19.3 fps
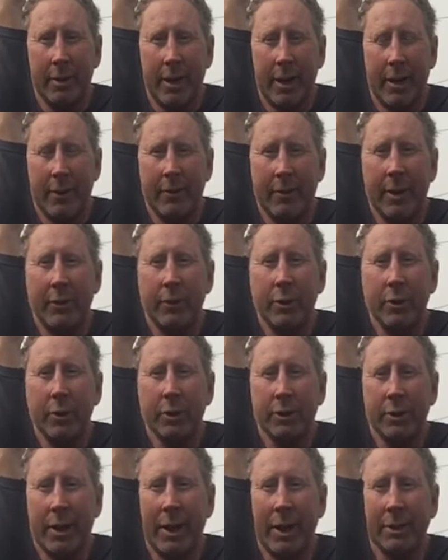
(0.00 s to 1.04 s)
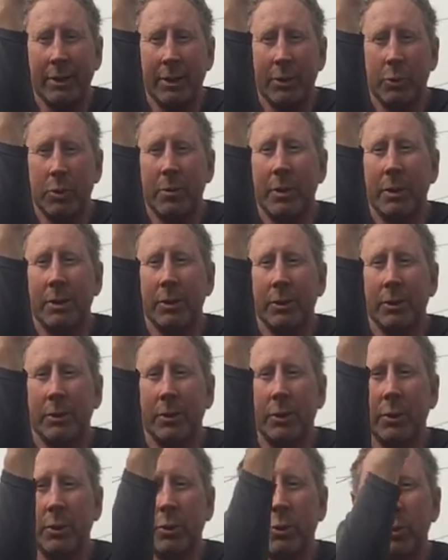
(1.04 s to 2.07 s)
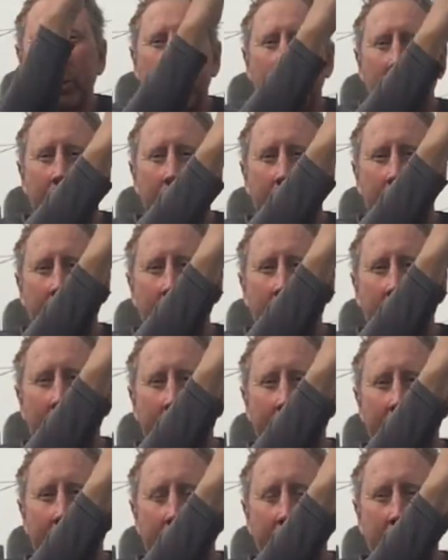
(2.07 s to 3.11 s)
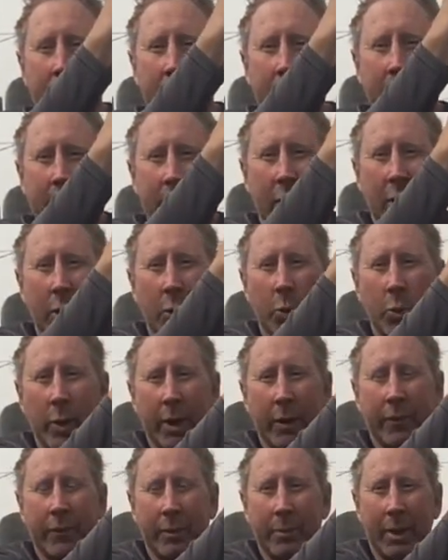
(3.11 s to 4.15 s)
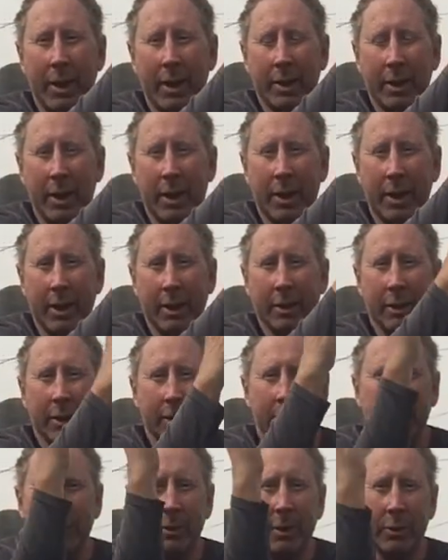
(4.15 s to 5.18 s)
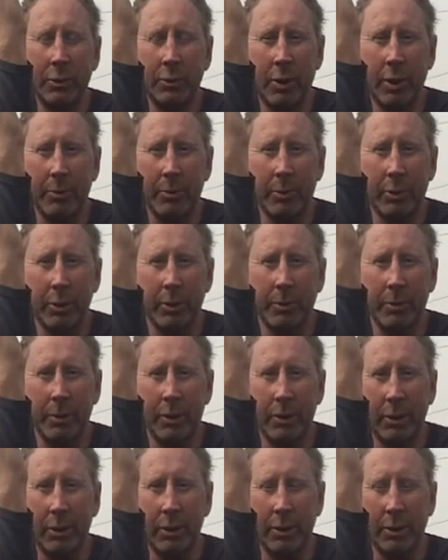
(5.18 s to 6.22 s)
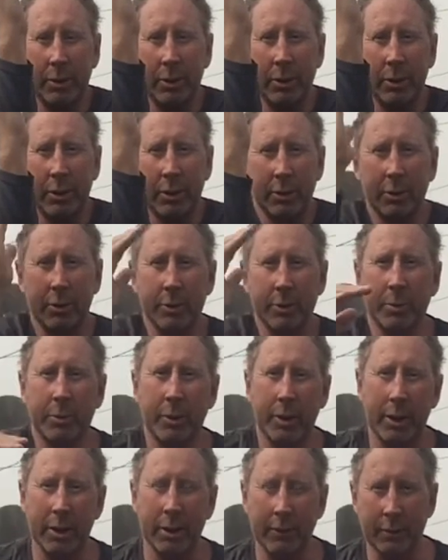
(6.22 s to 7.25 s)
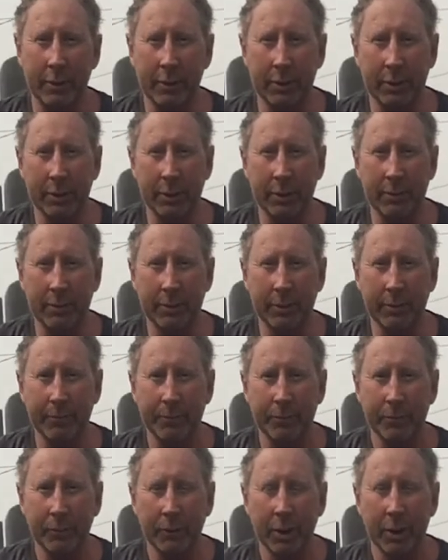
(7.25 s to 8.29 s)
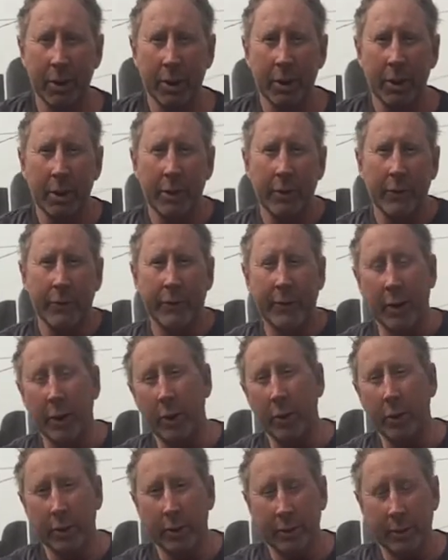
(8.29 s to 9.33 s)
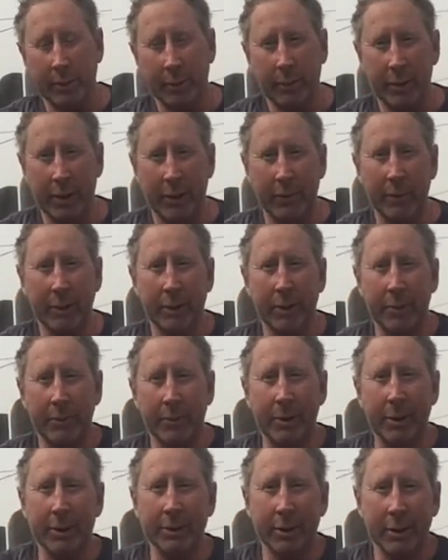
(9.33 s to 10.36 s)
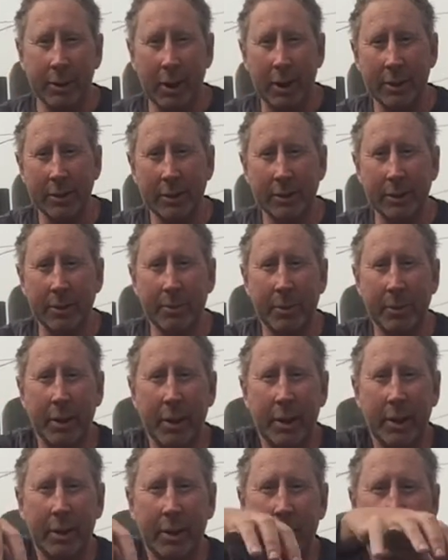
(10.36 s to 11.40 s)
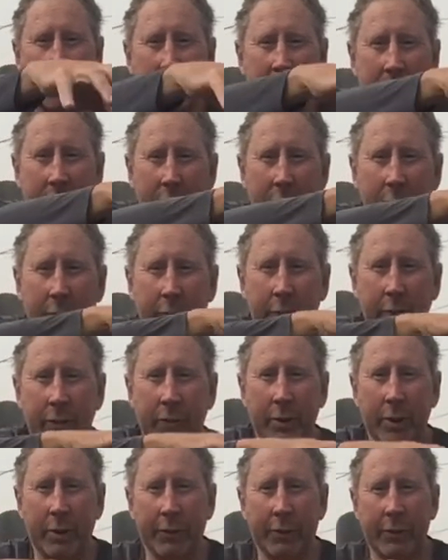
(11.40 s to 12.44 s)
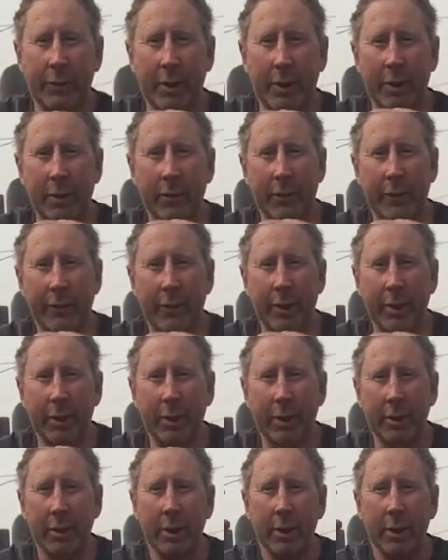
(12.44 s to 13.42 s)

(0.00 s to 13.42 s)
and then the Earth's axis would be tilted 23.5 degrees away from that line that's drawn perpendicular to the plane of the ecliptic. So the plane of the ecliptic is a constant plane in which the Earth revolves around the Sun.